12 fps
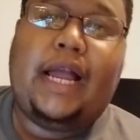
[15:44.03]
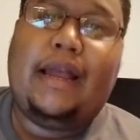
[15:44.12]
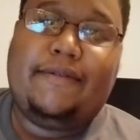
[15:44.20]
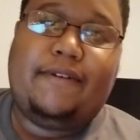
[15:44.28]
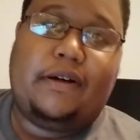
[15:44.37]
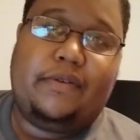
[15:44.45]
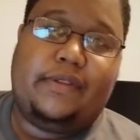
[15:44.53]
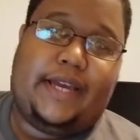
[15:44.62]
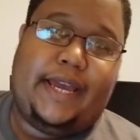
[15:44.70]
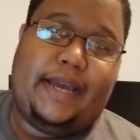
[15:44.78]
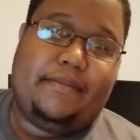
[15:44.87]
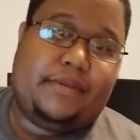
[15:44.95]
I follow the
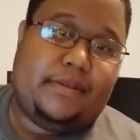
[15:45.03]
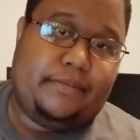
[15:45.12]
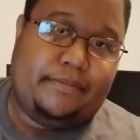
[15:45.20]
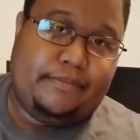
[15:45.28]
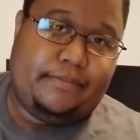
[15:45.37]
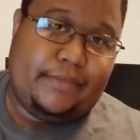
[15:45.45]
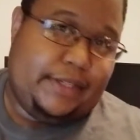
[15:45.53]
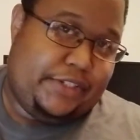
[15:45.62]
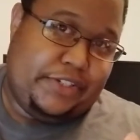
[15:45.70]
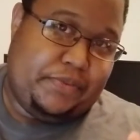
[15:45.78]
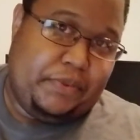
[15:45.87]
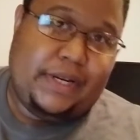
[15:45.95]
games.
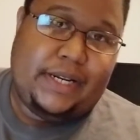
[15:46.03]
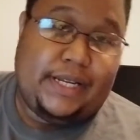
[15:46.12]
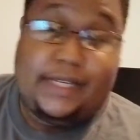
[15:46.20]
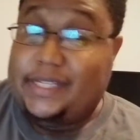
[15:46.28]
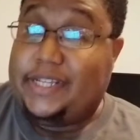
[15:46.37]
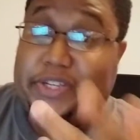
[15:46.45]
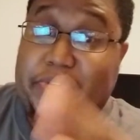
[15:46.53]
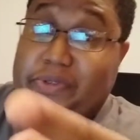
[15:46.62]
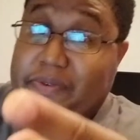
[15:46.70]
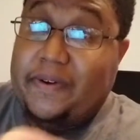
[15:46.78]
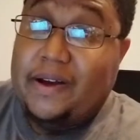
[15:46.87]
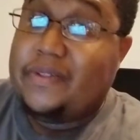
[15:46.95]
That's just what it is, and you
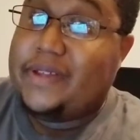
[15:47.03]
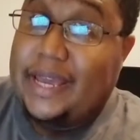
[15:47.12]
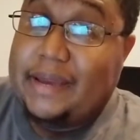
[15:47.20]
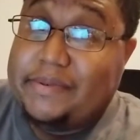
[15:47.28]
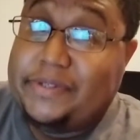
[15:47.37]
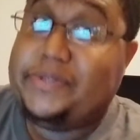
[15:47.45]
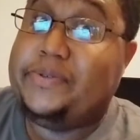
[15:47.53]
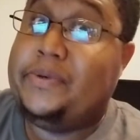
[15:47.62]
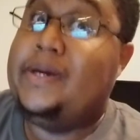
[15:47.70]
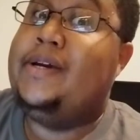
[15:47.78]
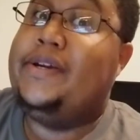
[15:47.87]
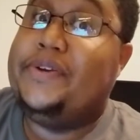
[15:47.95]
should follow the games
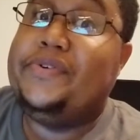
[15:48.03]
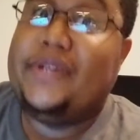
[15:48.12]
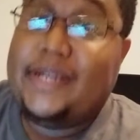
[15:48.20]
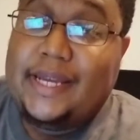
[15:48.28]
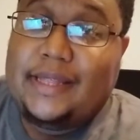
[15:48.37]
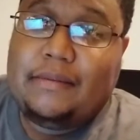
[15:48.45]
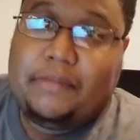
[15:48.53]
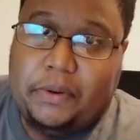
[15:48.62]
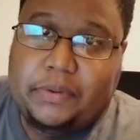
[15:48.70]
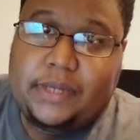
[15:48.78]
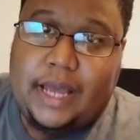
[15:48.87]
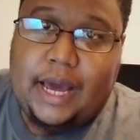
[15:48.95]
too. You should get the
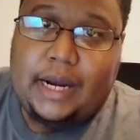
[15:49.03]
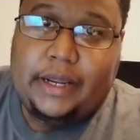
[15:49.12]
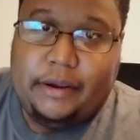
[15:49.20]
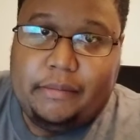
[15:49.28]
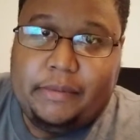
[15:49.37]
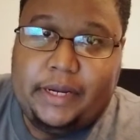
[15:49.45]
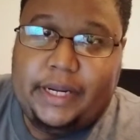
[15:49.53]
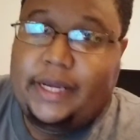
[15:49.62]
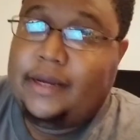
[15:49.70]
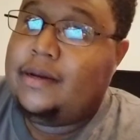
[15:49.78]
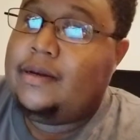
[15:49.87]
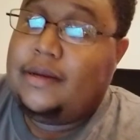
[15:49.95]
most out of your
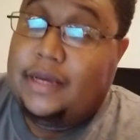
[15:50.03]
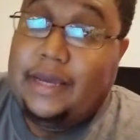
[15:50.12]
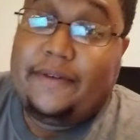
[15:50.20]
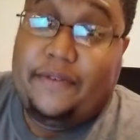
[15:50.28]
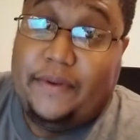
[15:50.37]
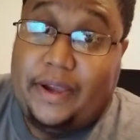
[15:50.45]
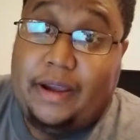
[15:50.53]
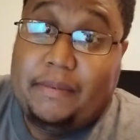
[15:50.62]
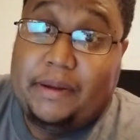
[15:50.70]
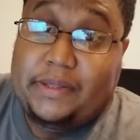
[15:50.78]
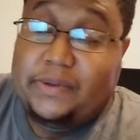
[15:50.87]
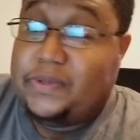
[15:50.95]
money if you care
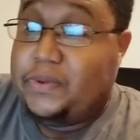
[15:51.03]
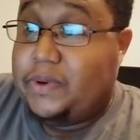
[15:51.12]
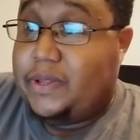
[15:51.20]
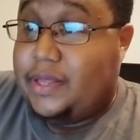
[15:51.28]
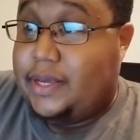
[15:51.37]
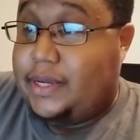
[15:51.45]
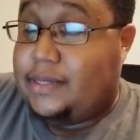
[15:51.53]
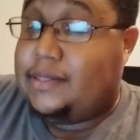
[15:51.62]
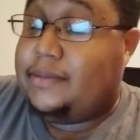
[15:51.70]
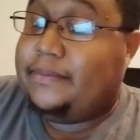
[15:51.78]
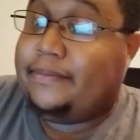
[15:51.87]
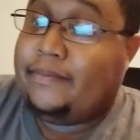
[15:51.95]
about those sort of
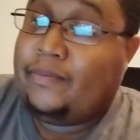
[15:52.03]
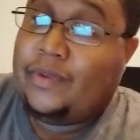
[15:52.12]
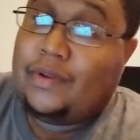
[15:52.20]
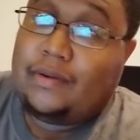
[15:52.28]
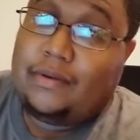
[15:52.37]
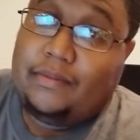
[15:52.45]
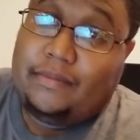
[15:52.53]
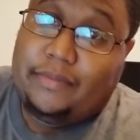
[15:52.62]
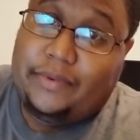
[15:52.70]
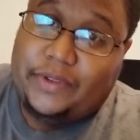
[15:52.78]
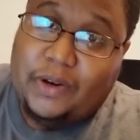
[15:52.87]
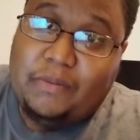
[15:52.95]
things.
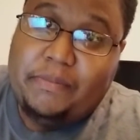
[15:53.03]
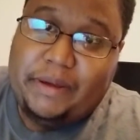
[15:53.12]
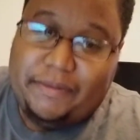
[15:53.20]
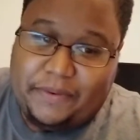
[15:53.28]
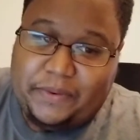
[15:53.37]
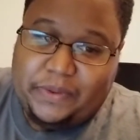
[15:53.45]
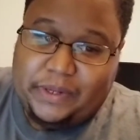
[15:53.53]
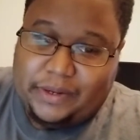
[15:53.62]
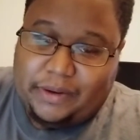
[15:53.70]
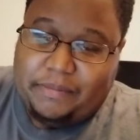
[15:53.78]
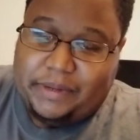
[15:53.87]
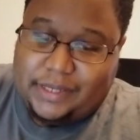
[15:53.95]
Don't be fooled and
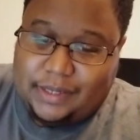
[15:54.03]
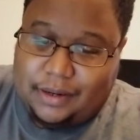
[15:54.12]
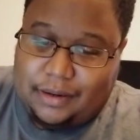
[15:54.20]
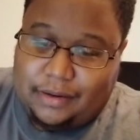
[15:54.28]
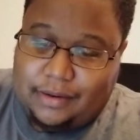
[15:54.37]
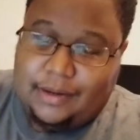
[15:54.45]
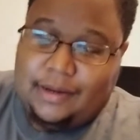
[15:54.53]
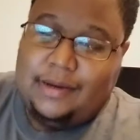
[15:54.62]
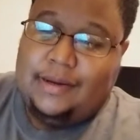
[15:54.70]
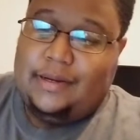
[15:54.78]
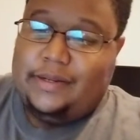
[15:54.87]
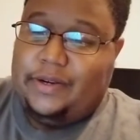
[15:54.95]
don't be suckered
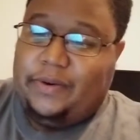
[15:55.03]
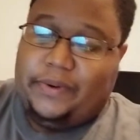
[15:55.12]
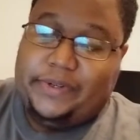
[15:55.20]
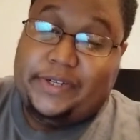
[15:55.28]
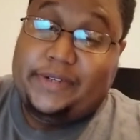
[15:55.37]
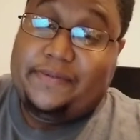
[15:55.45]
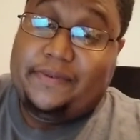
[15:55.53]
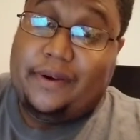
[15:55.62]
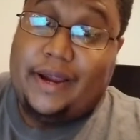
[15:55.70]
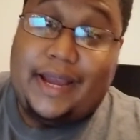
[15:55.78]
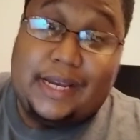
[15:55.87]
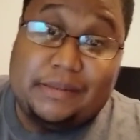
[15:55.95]
to going just
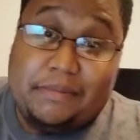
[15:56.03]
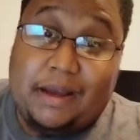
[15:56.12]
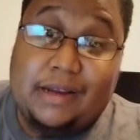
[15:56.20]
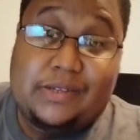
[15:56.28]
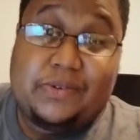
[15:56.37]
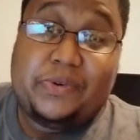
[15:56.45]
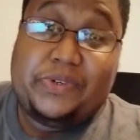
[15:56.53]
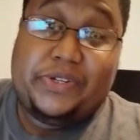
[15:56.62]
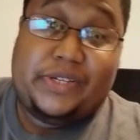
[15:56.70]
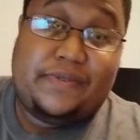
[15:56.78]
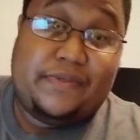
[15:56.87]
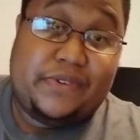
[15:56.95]
for Xbox or
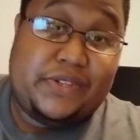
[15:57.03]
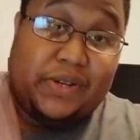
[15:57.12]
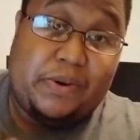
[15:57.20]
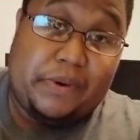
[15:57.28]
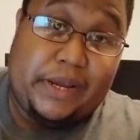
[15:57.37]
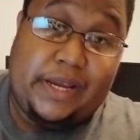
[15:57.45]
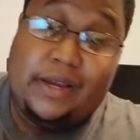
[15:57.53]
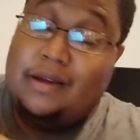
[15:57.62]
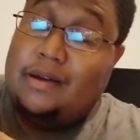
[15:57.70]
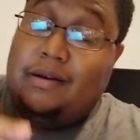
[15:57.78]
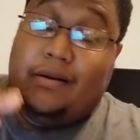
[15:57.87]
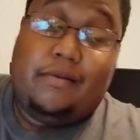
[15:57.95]
just for Sony
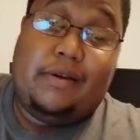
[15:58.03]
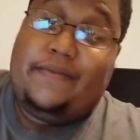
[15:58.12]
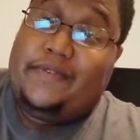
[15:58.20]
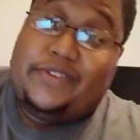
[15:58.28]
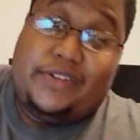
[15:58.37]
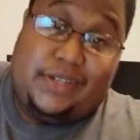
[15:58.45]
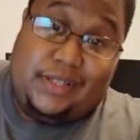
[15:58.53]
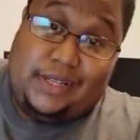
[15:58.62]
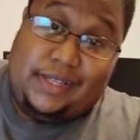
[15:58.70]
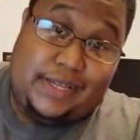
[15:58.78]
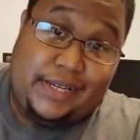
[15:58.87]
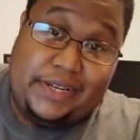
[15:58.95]
or even just
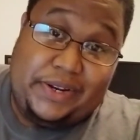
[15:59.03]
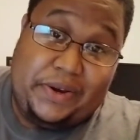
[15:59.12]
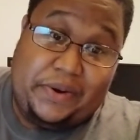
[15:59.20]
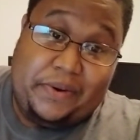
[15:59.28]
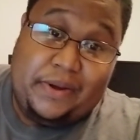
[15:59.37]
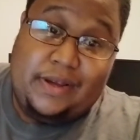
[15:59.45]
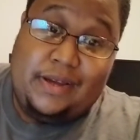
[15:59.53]
Nintendo